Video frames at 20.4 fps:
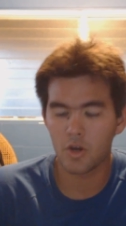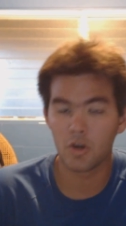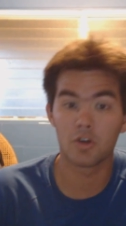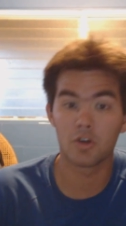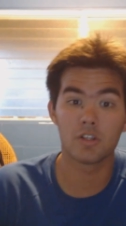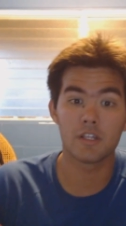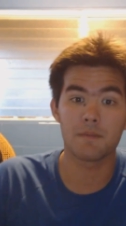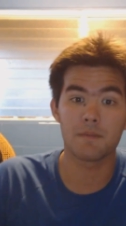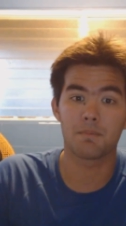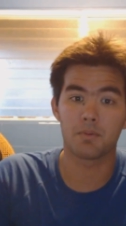
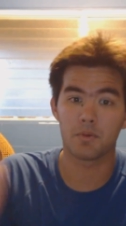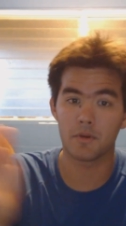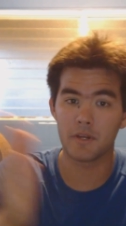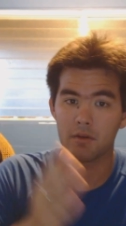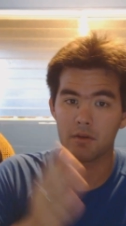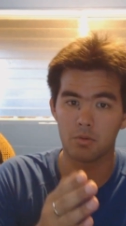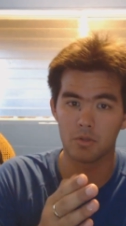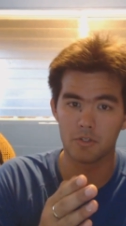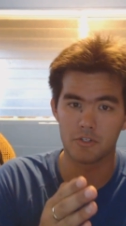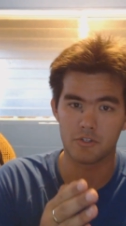early
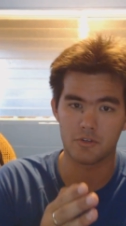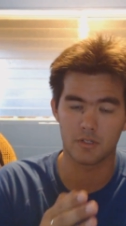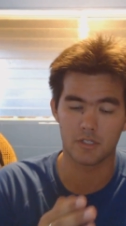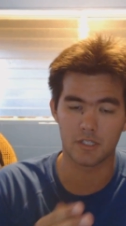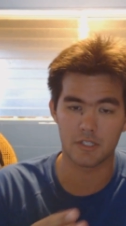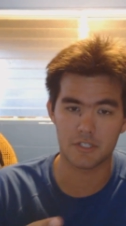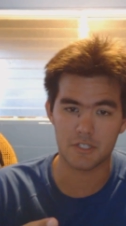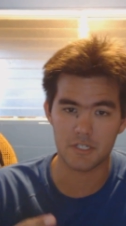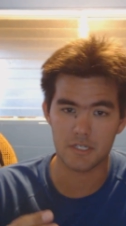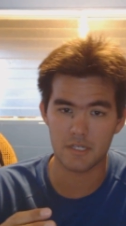prequel
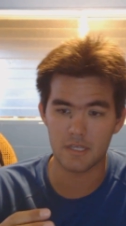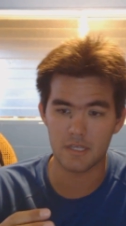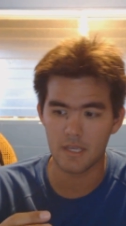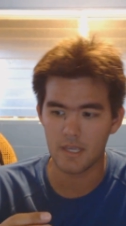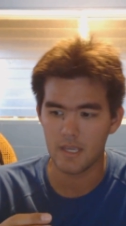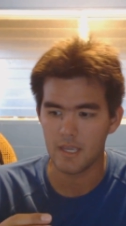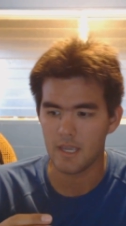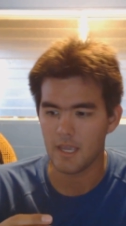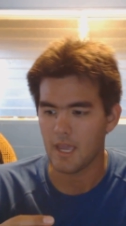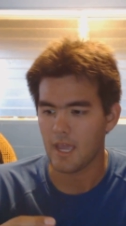trilogy,
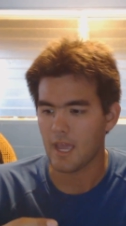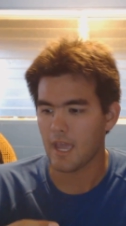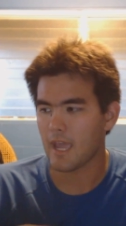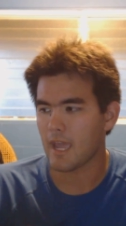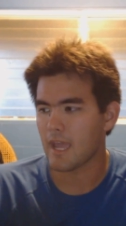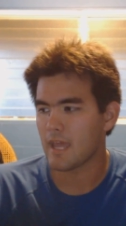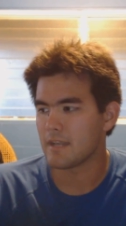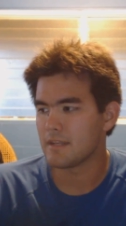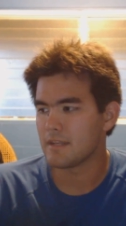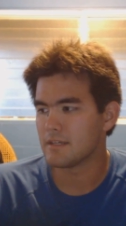
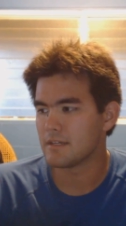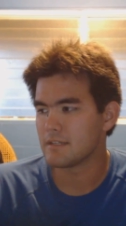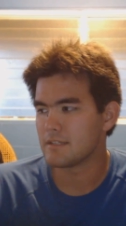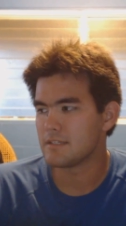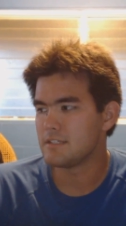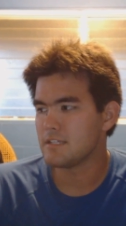and